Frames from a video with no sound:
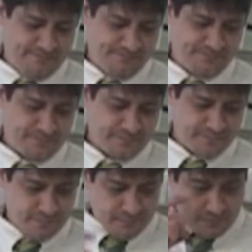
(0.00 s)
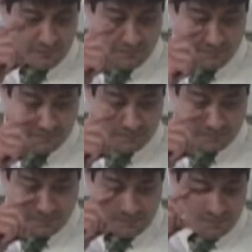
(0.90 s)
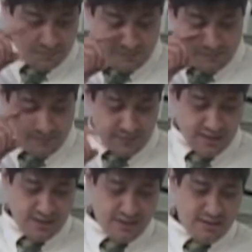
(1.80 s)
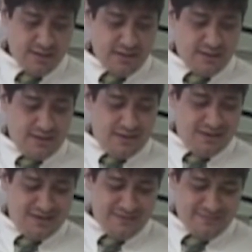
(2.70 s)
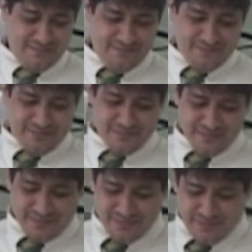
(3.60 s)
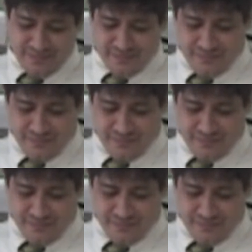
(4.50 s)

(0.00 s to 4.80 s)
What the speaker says: (no one is talking)